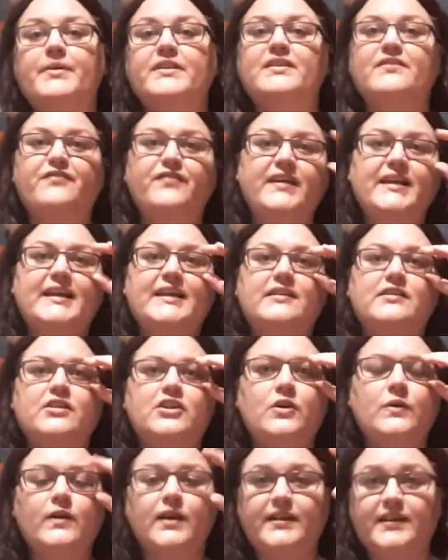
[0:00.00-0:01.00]
But the thing
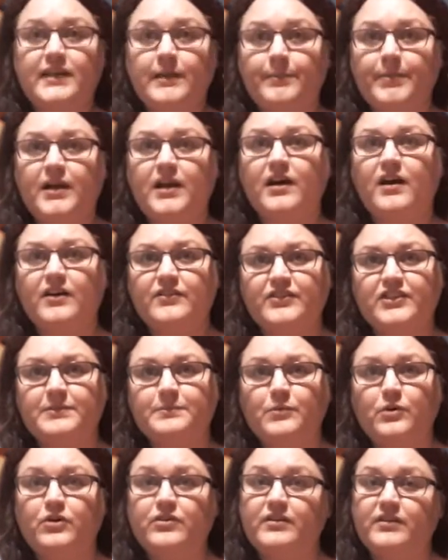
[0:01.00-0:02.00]
is, you like the upper
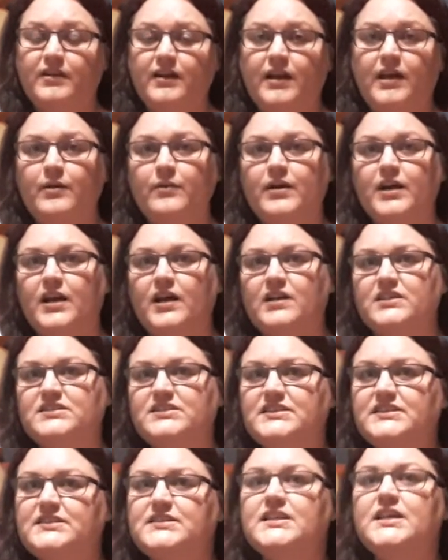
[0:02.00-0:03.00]
classes more than the lower
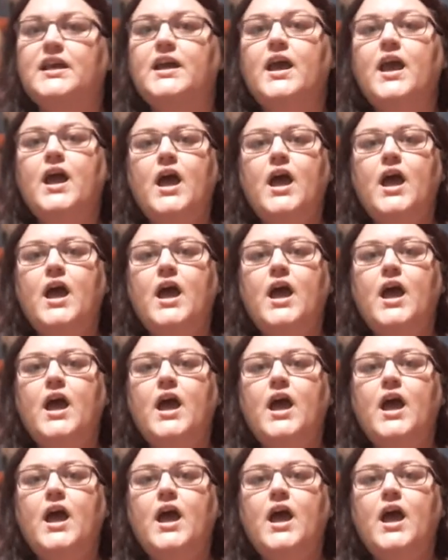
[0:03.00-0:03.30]
classes.